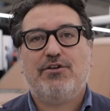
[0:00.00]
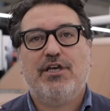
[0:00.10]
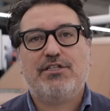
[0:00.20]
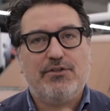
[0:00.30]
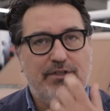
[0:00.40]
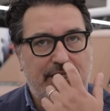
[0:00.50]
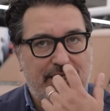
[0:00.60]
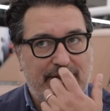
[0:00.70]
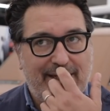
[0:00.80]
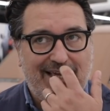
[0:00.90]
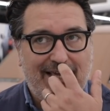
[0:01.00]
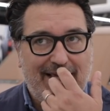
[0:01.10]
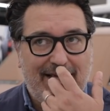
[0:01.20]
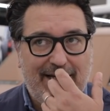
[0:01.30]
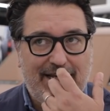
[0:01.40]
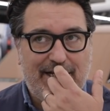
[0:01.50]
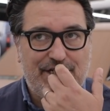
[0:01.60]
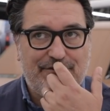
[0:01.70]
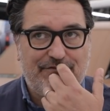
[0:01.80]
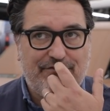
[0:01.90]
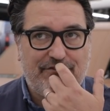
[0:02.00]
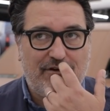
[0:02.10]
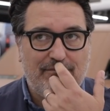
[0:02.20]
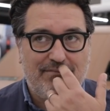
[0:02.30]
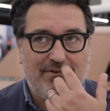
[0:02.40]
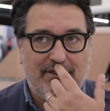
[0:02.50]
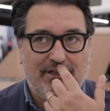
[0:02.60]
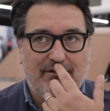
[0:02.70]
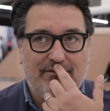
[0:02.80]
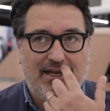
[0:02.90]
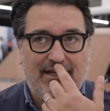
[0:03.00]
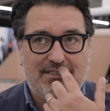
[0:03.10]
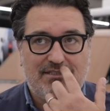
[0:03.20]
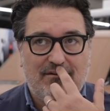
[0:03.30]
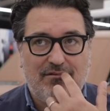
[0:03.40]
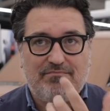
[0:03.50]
is continuing a lineage from that it's